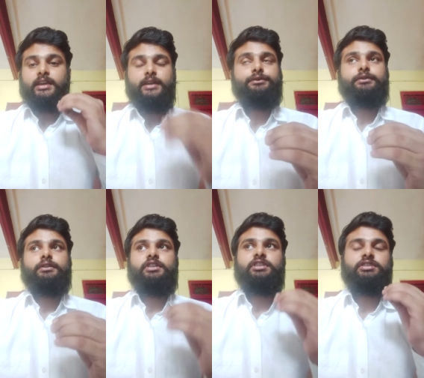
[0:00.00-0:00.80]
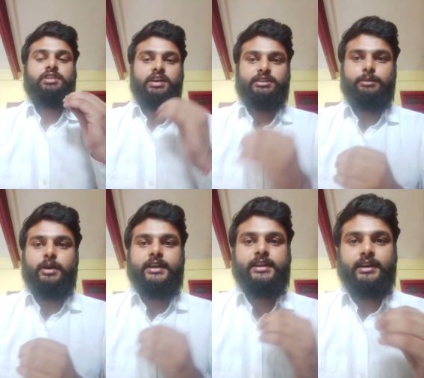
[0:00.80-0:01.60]
If the other
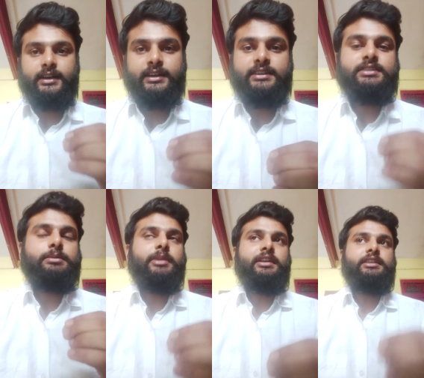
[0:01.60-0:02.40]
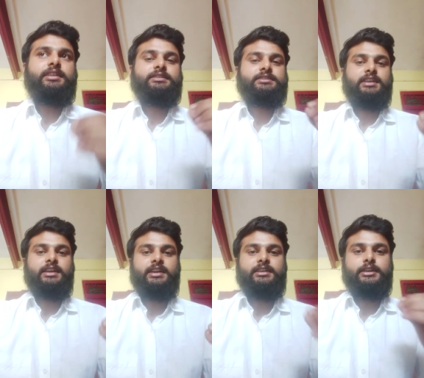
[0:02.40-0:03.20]
party agrees, the matter is
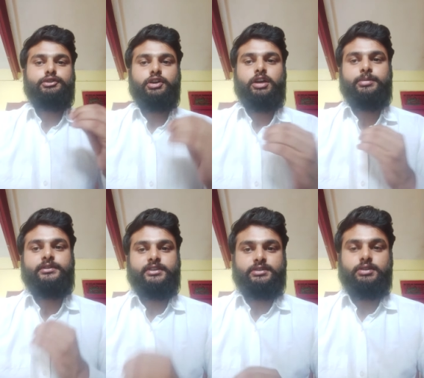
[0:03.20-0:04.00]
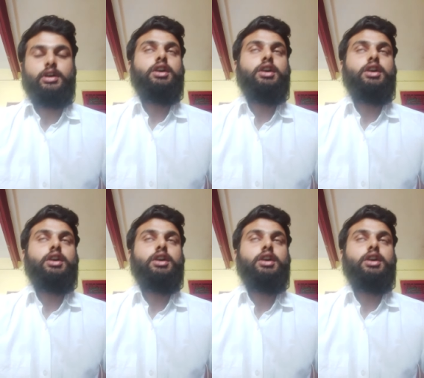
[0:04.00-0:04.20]
relegated to arbitration.